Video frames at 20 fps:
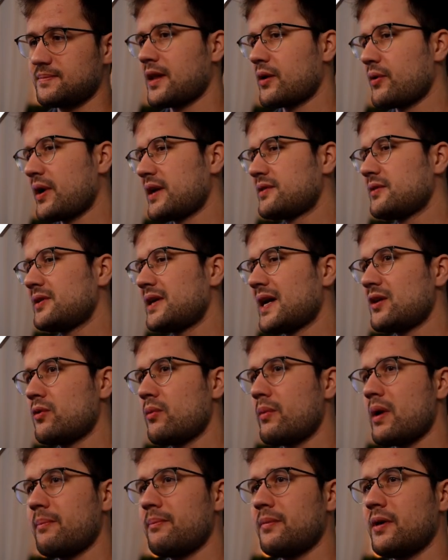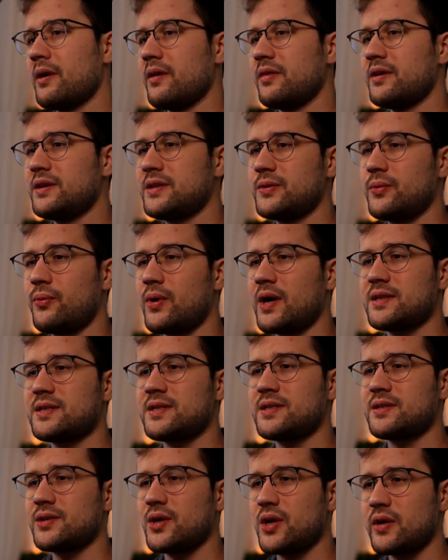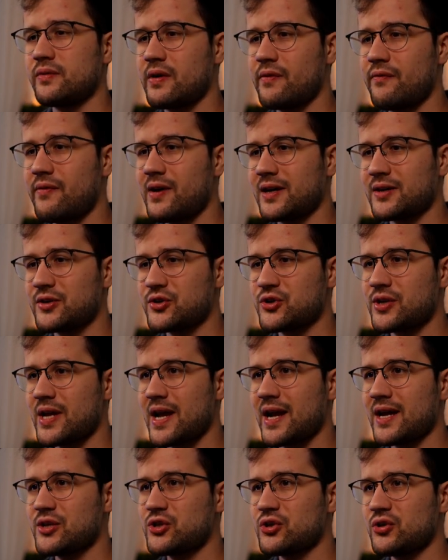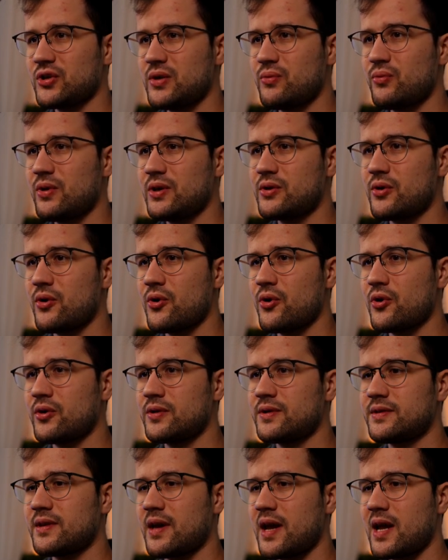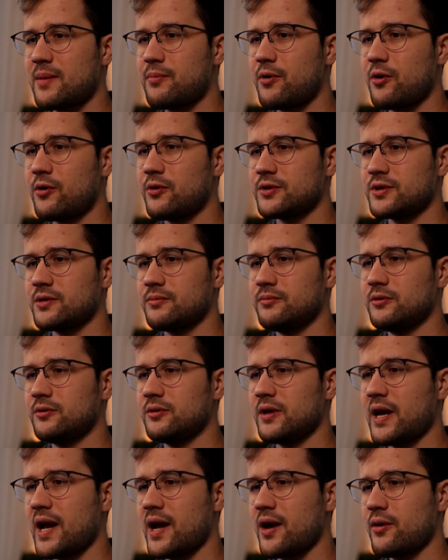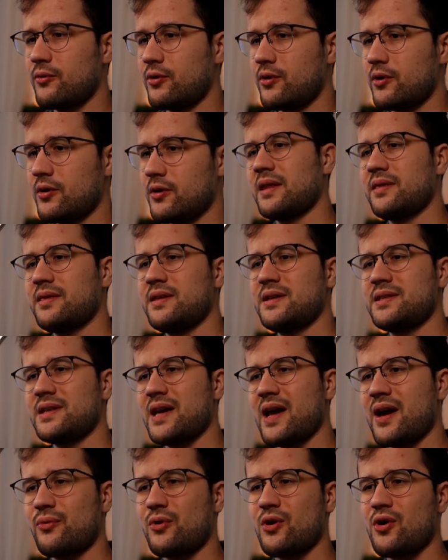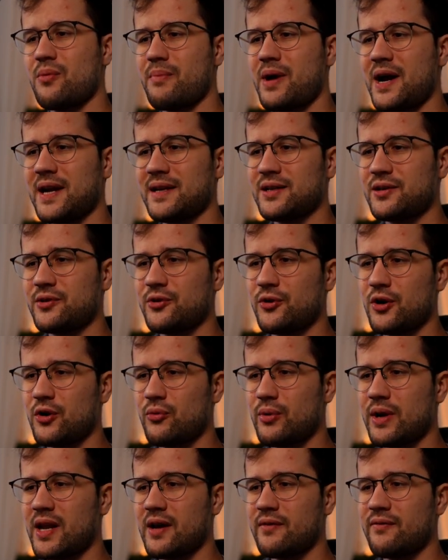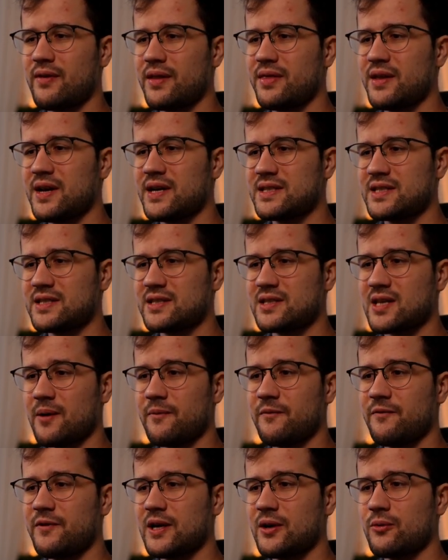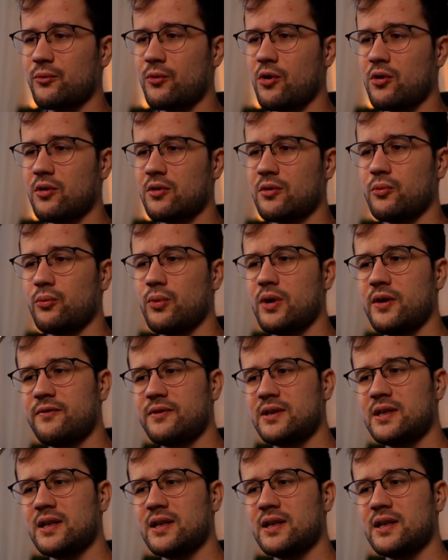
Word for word: Now, as as you can remember, this run server function actually returns a possible error. And this error might occur whenever there's something wrong with